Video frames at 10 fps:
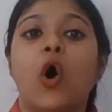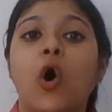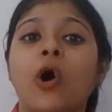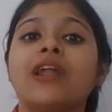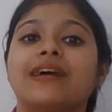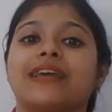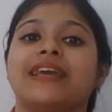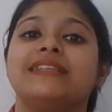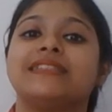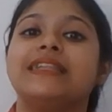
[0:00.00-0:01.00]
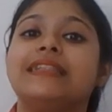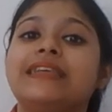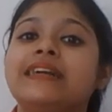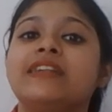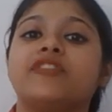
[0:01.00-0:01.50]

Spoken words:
or against the legal